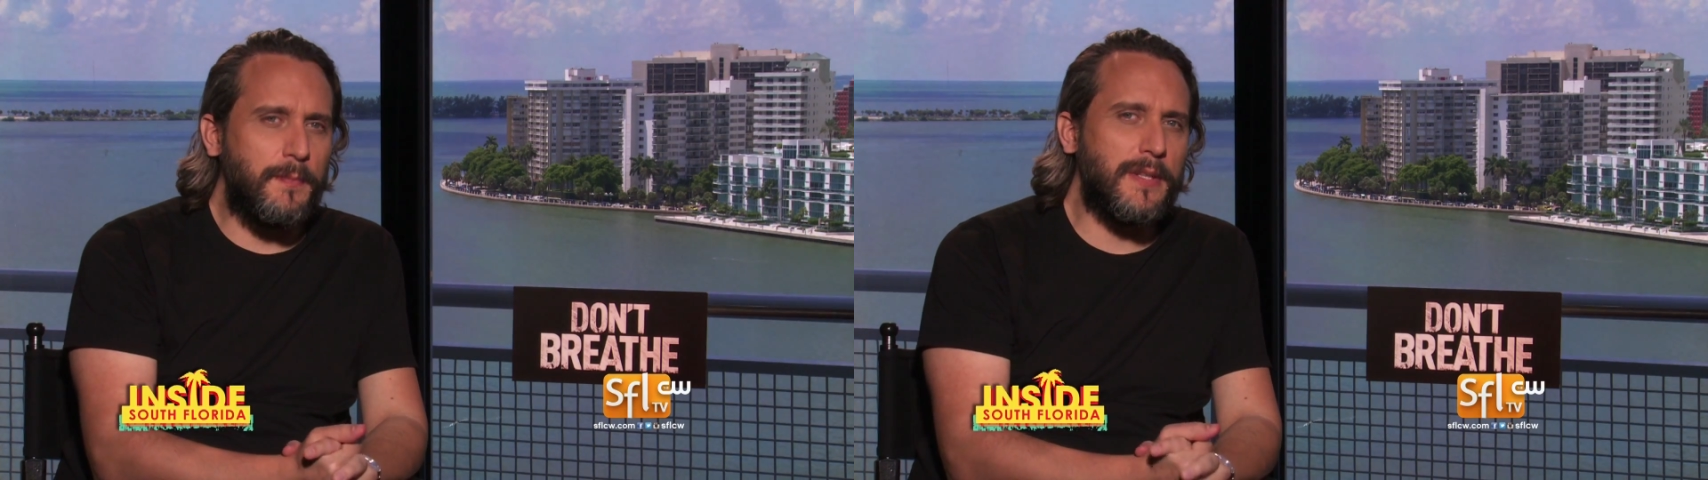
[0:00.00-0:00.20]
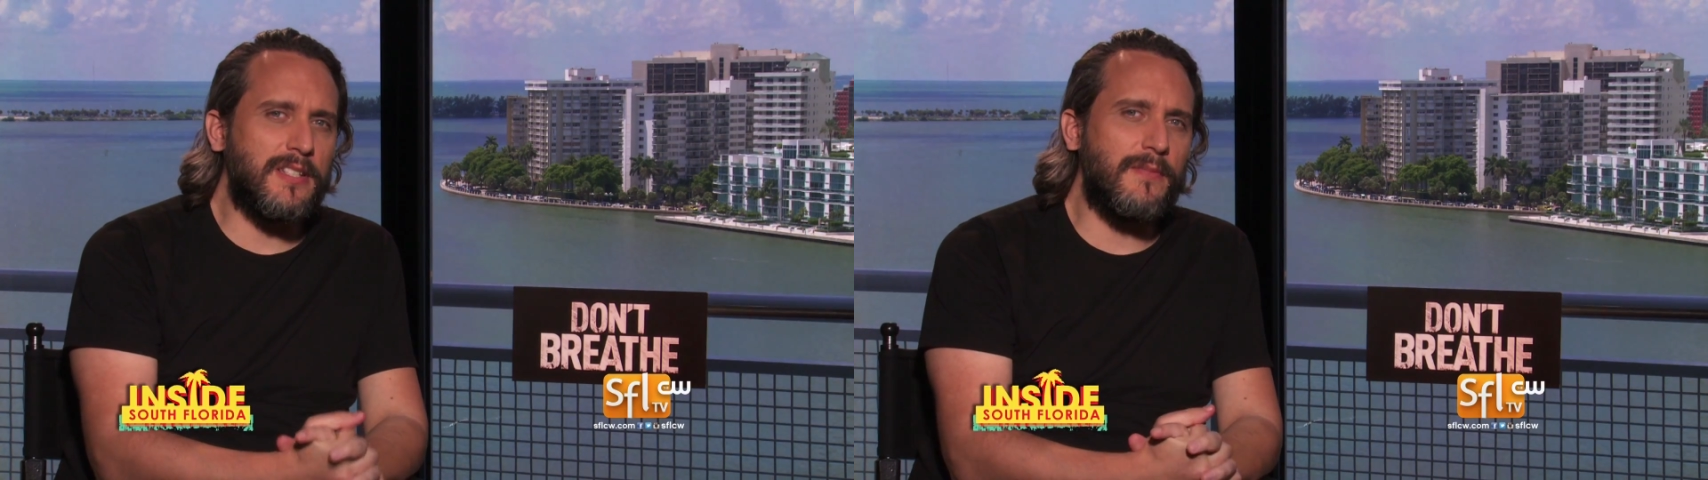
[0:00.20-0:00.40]

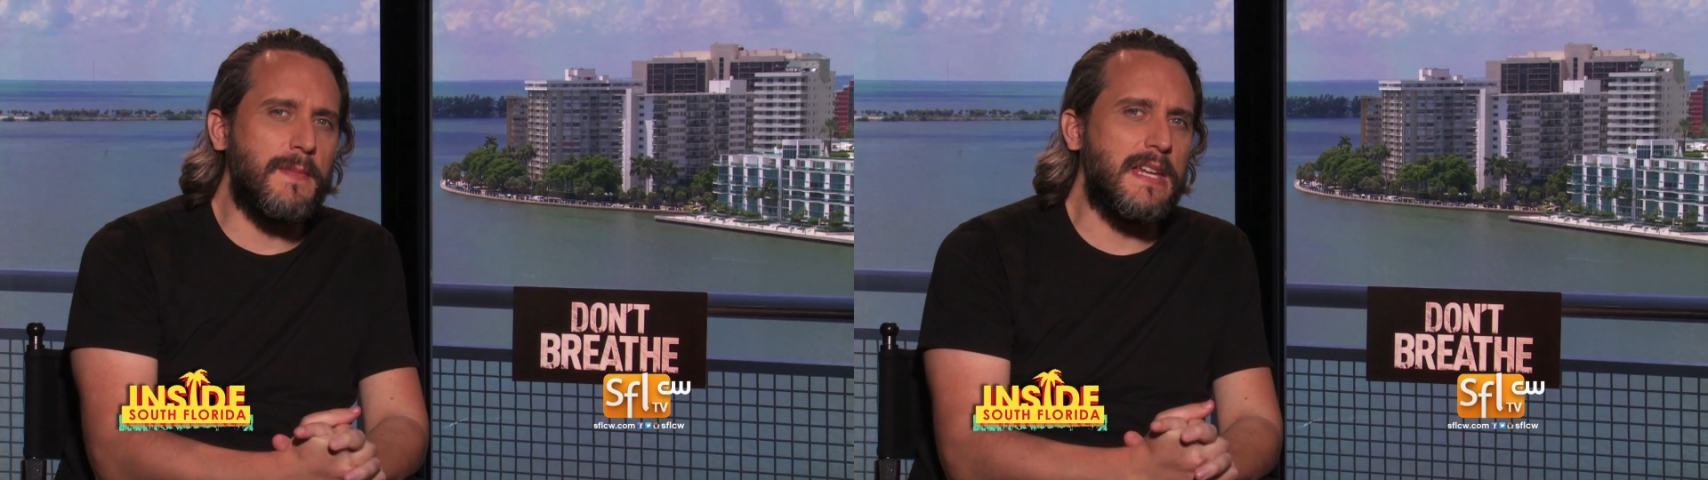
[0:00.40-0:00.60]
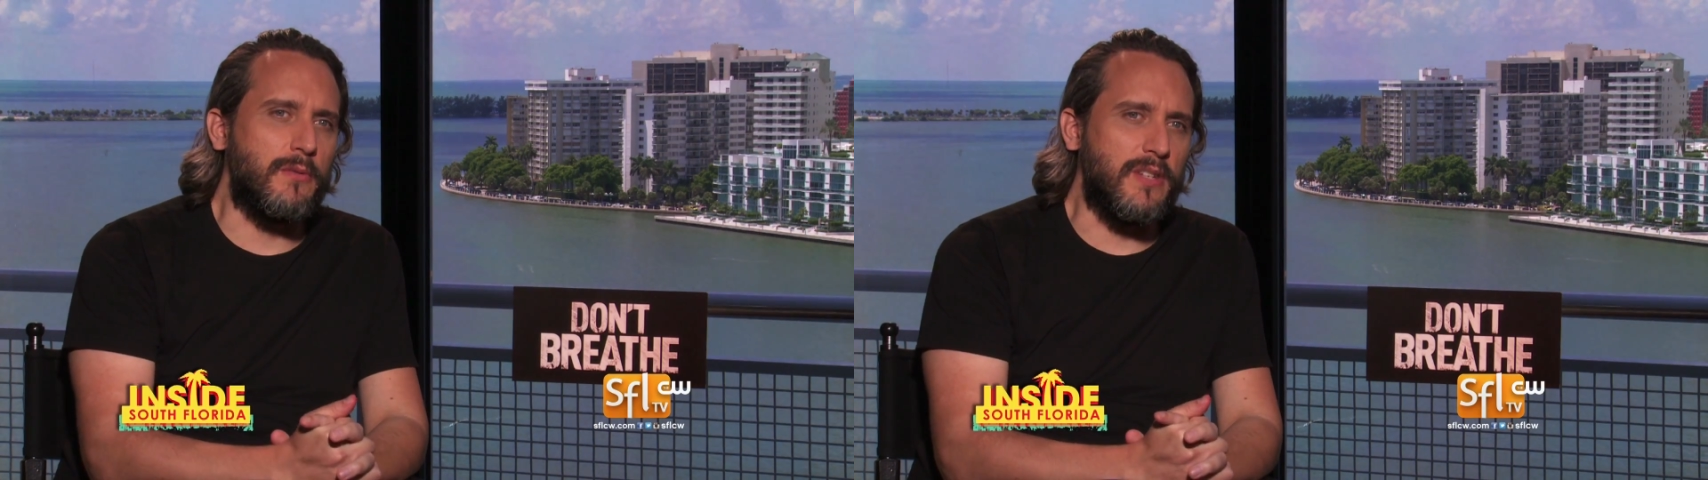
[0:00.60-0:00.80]
Because of
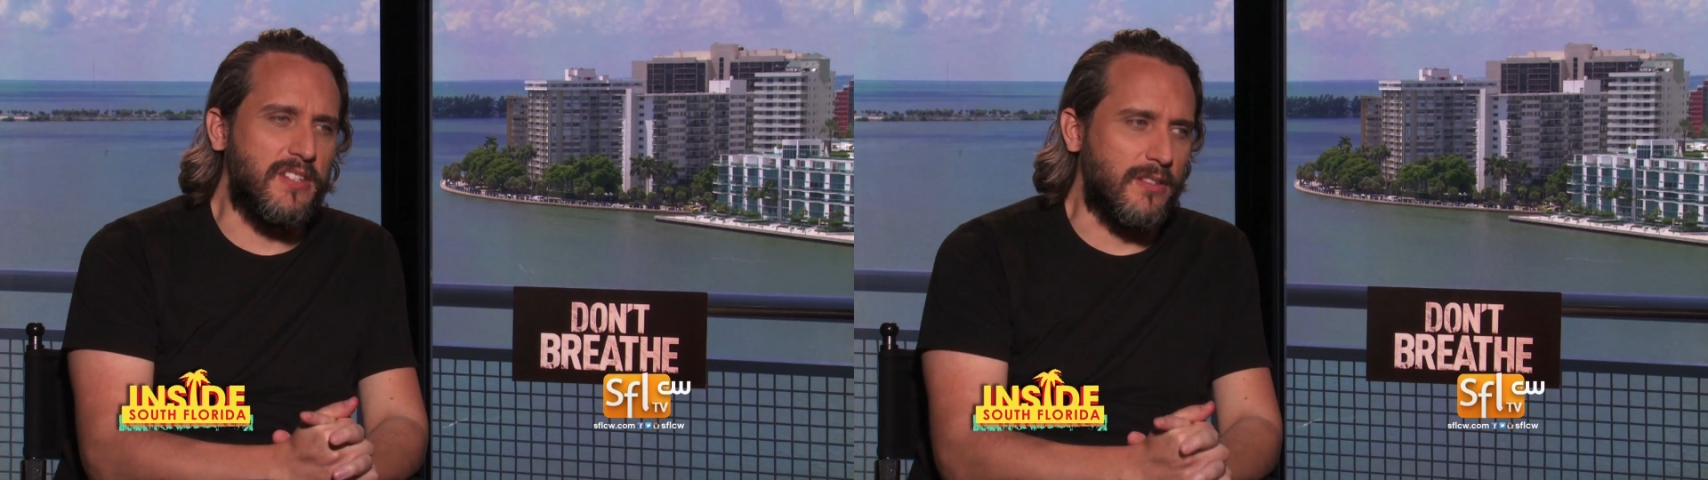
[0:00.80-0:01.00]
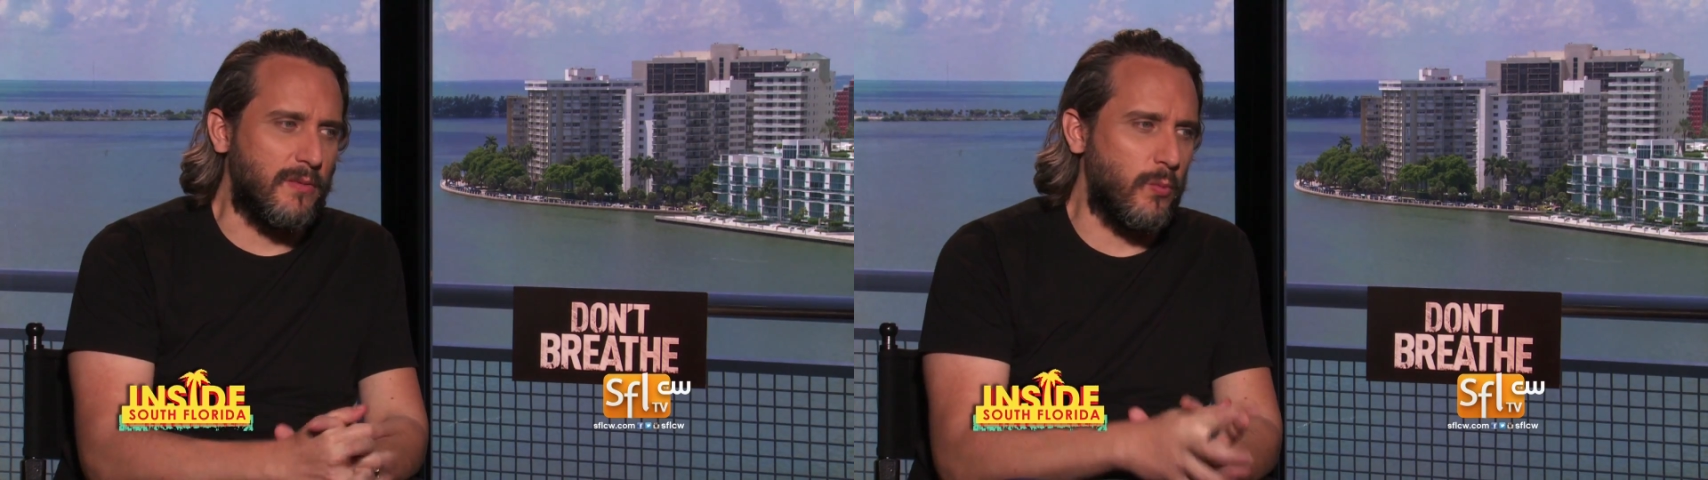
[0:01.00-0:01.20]
many
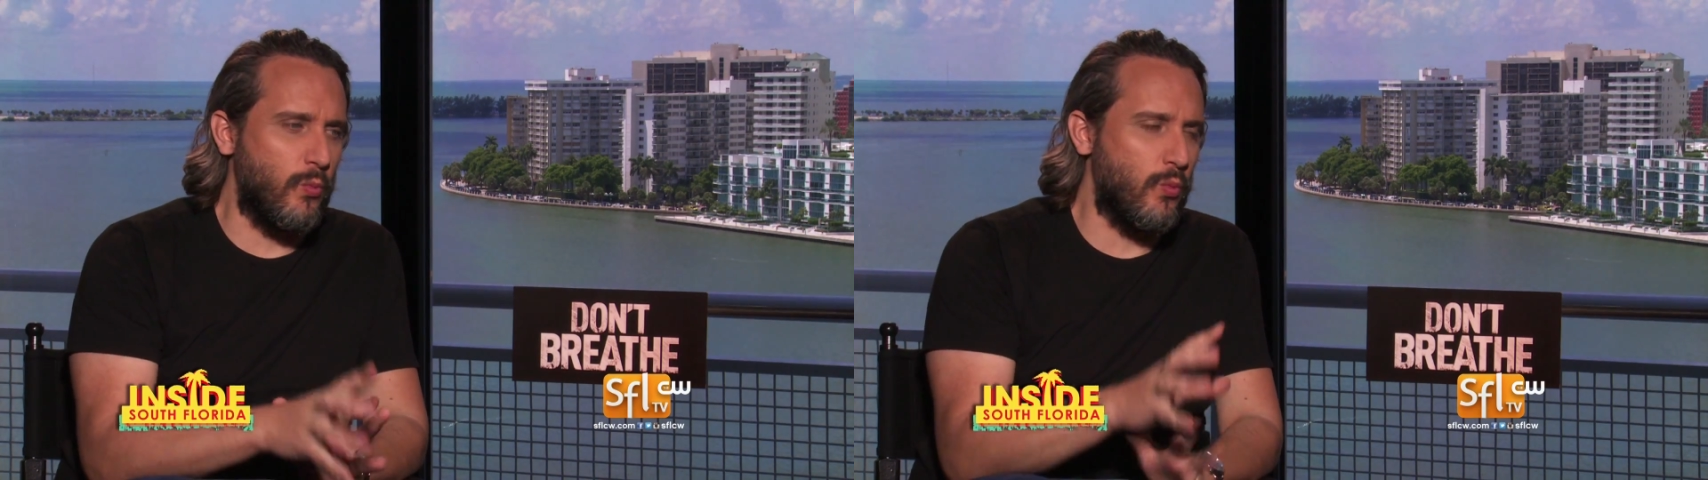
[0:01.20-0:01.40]
reasons.